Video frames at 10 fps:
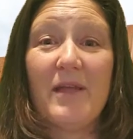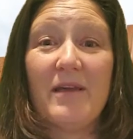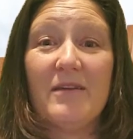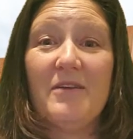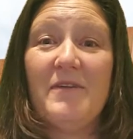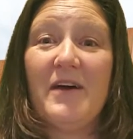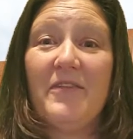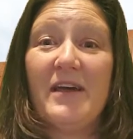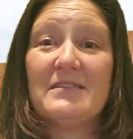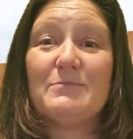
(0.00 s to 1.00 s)
plan of how
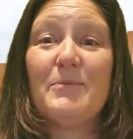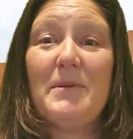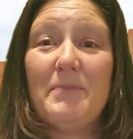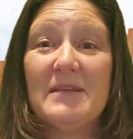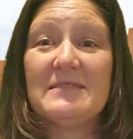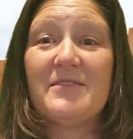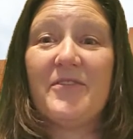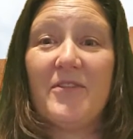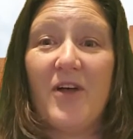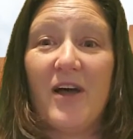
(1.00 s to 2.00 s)
the house will be placed on
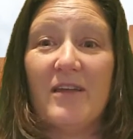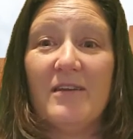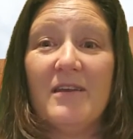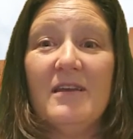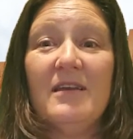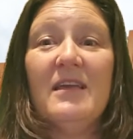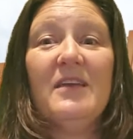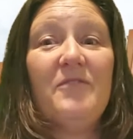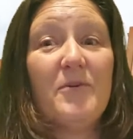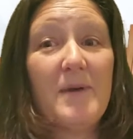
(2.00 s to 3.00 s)
the lot
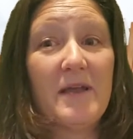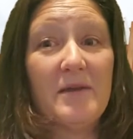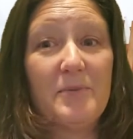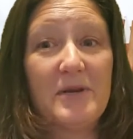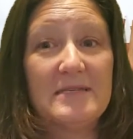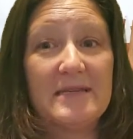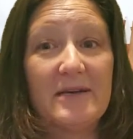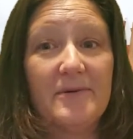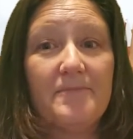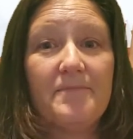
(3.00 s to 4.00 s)
if you're buying a
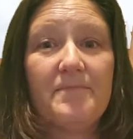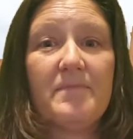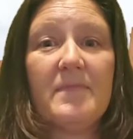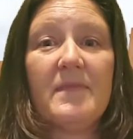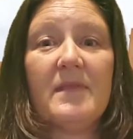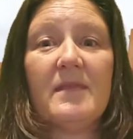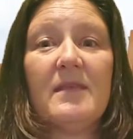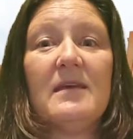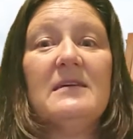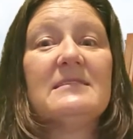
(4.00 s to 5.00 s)
presale.
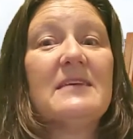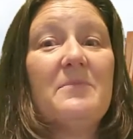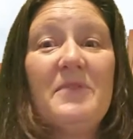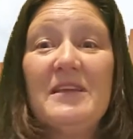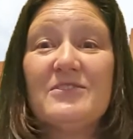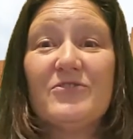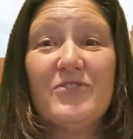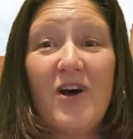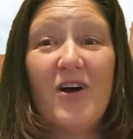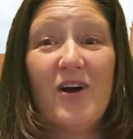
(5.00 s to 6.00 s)
Some things are
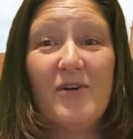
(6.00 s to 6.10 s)
not